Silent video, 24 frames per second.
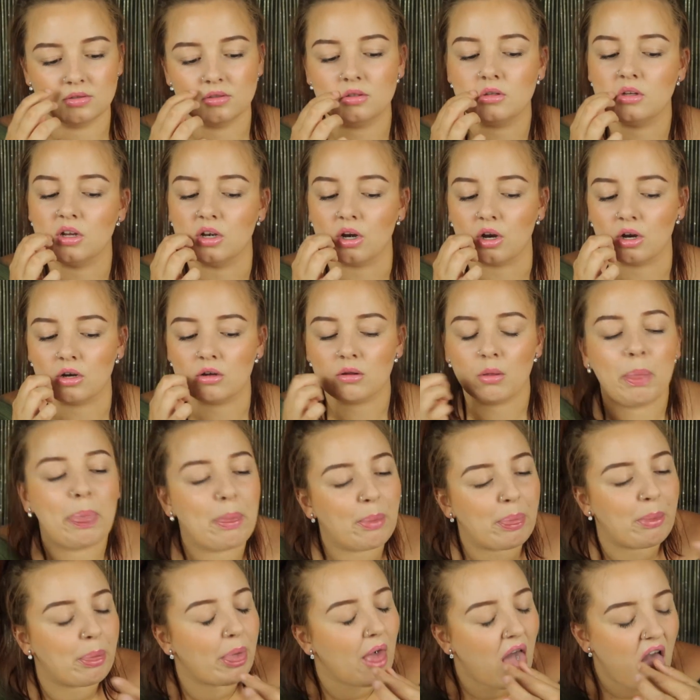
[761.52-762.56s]
yeah.
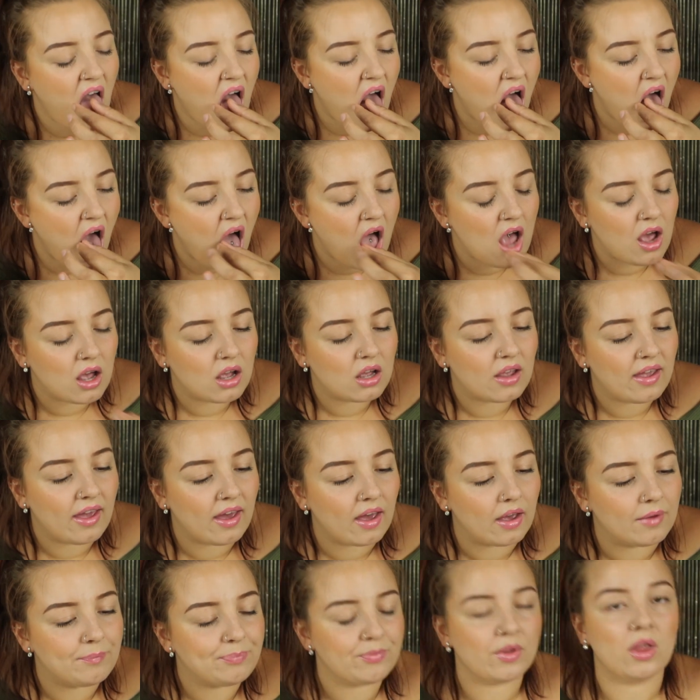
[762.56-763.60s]
Do
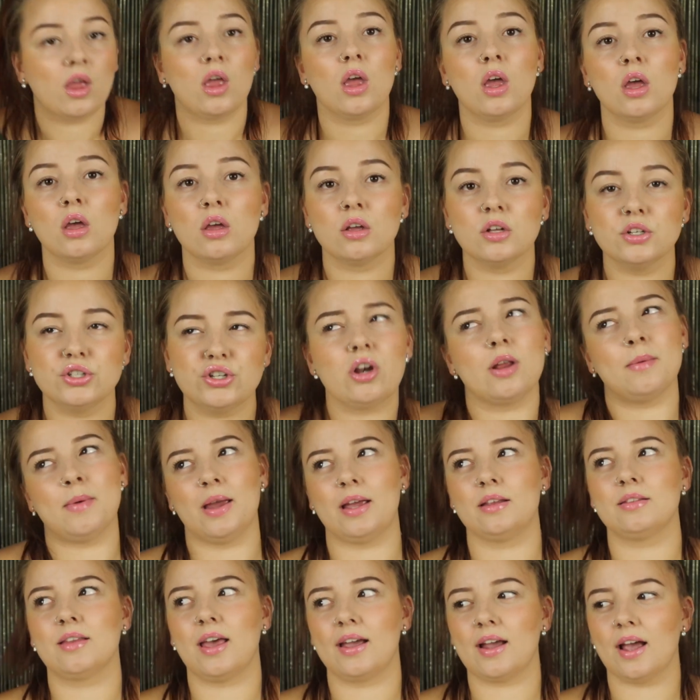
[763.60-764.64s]
you know what I
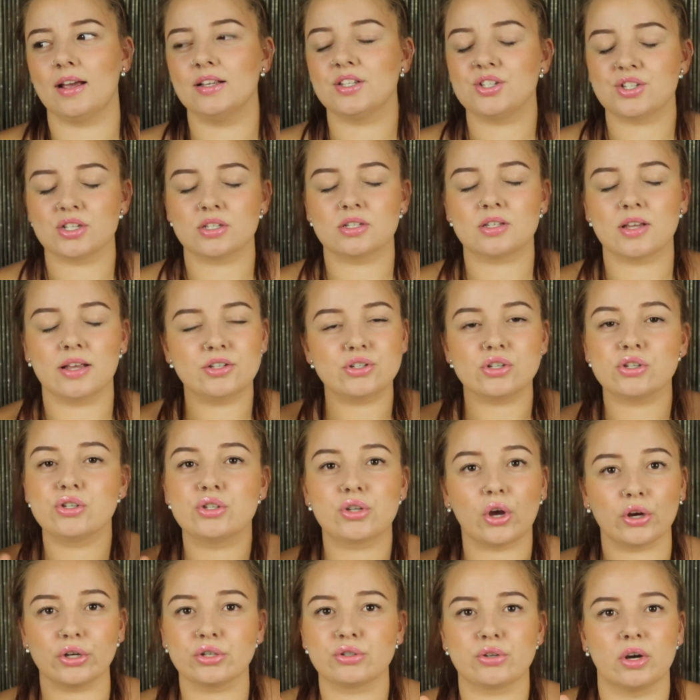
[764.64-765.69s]
mean? Like, it's just
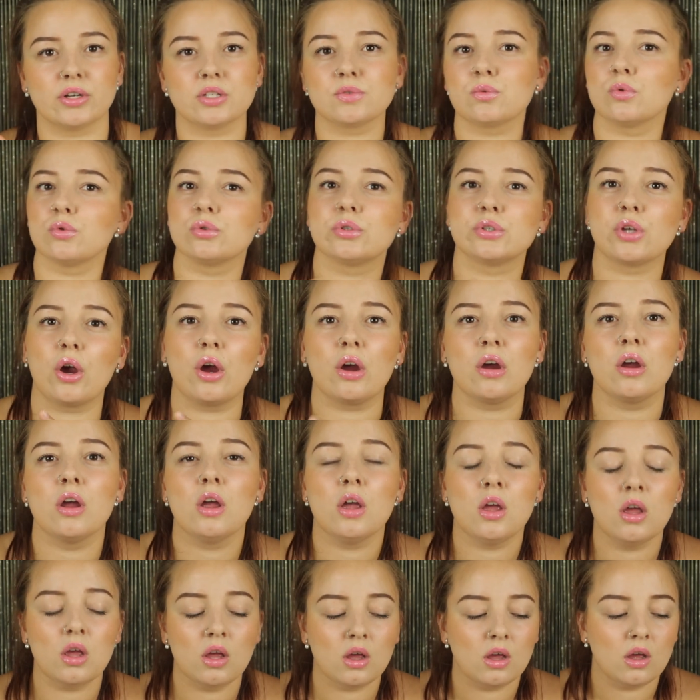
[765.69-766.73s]
so stressful. So
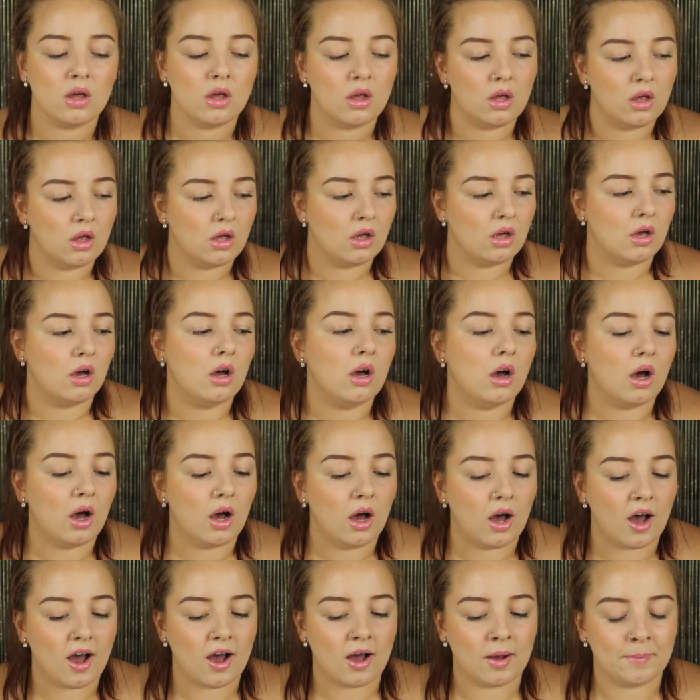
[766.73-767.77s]

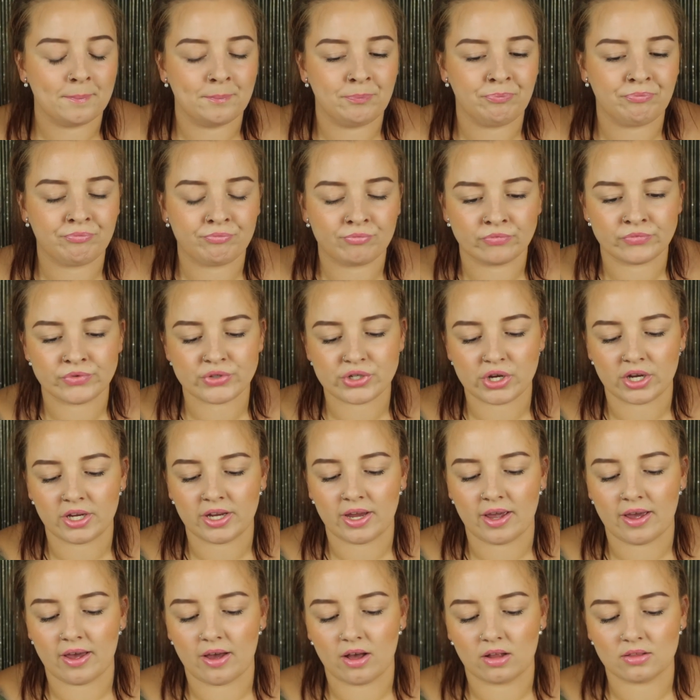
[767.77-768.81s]

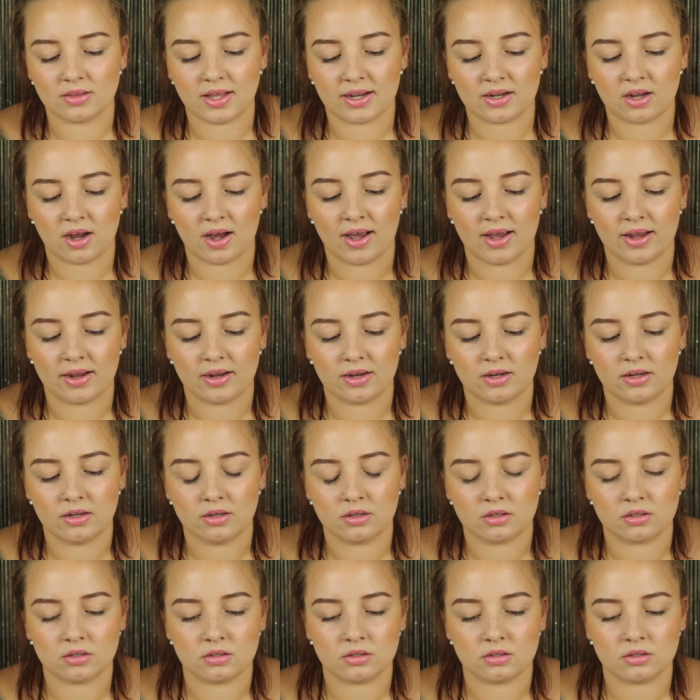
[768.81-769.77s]
yeah, like I